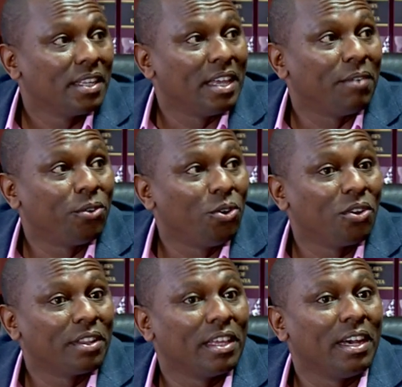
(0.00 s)

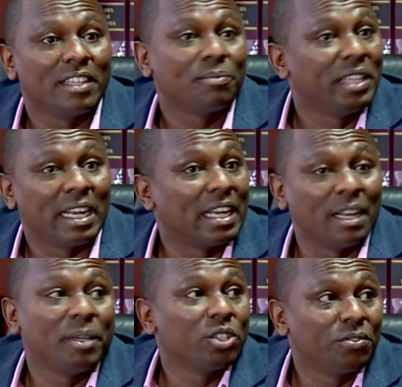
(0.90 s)
Therefore, there has been an
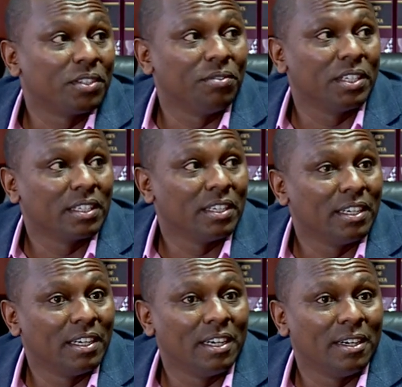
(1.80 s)
element of saving,
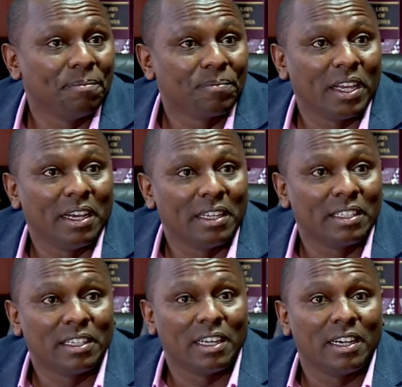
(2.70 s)
uh,
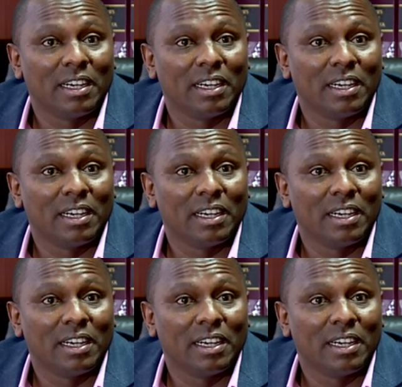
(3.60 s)
and uh,